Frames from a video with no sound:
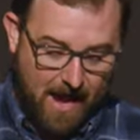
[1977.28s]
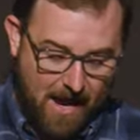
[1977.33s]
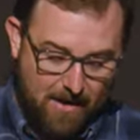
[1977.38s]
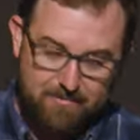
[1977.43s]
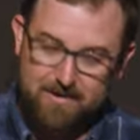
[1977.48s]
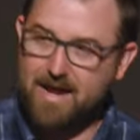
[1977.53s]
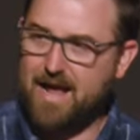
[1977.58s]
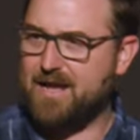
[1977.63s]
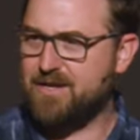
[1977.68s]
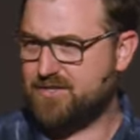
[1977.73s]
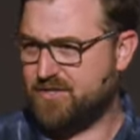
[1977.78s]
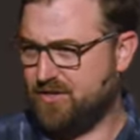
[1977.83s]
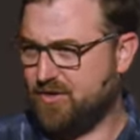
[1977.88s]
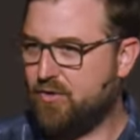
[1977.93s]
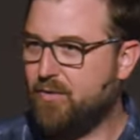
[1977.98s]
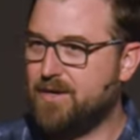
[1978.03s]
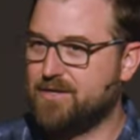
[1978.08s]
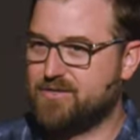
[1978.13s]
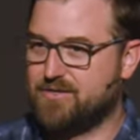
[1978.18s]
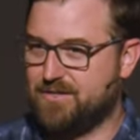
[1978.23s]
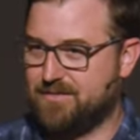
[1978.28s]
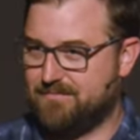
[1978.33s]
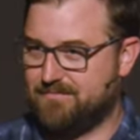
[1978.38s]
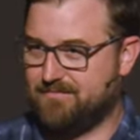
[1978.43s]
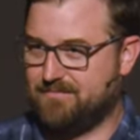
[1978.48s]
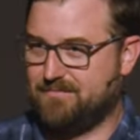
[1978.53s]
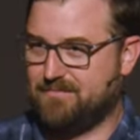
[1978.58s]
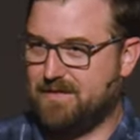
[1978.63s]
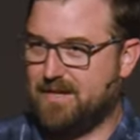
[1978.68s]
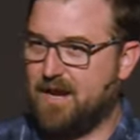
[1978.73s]
I'm going to ask you a question,
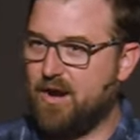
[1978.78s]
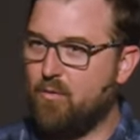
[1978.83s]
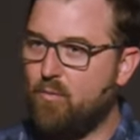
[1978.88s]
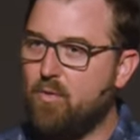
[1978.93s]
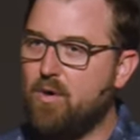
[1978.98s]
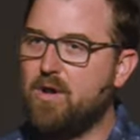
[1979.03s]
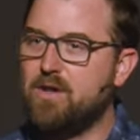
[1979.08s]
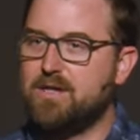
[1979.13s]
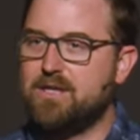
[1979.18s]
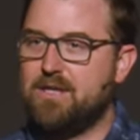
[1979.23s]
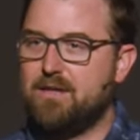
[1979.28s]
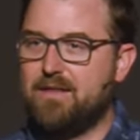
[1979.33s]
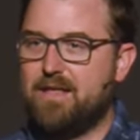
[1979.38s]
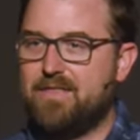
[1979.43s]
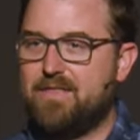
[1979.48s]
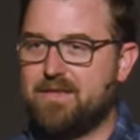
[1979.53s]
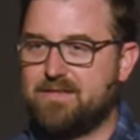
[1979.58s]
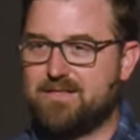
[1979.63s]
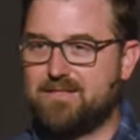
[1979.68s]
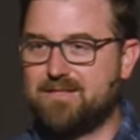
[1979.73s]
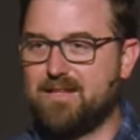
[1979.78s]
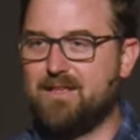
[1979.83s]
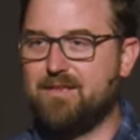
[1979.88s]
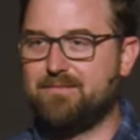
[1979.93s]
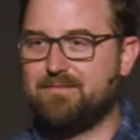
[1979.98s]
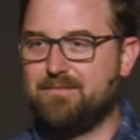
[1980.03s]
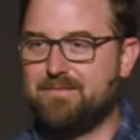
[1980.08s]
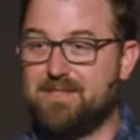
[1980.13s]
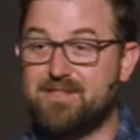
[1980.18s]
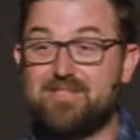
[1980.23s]
and I want you, and this is
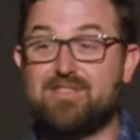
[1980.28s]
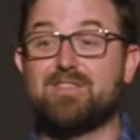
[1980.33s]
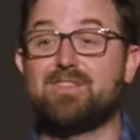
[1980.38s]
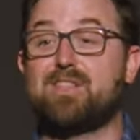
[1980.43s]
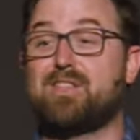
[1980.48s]
a this is